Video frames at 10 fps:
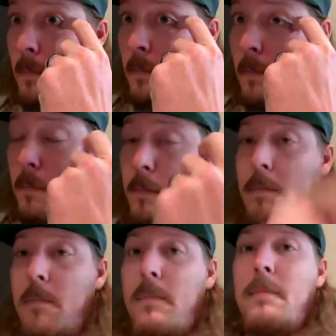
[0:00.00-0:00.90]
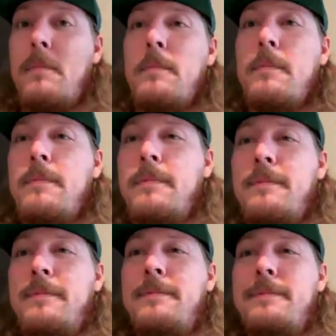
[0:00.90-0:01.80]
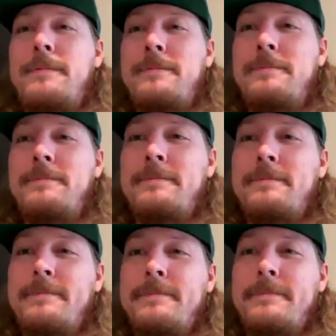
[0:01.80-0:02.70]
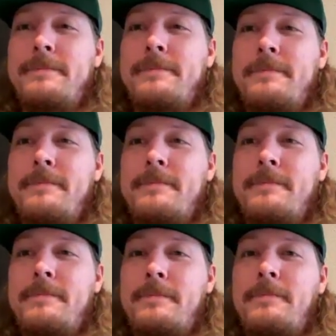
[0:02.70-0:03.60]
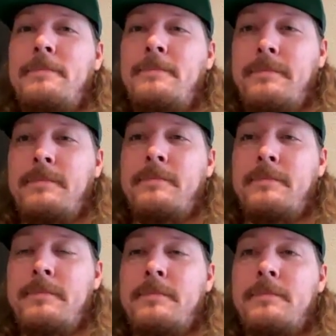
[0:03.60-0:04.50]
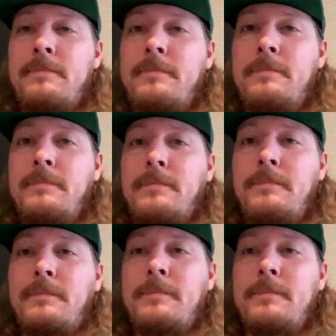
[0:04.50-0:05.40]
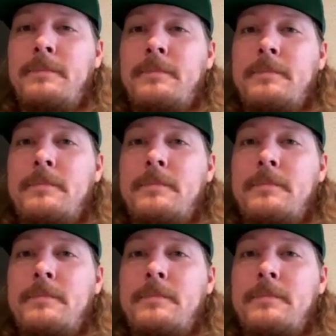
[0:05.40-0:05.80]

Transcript: This person isn't speaking.